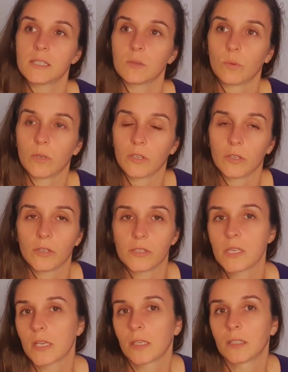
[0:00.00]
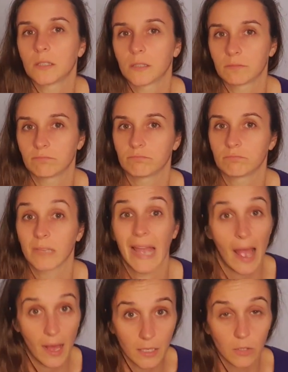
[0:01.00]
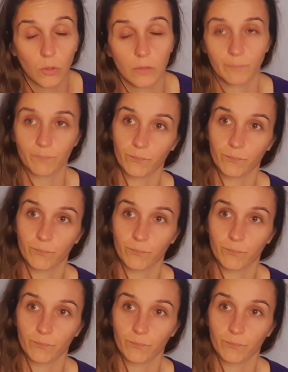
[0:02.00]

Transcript: the word outlaw.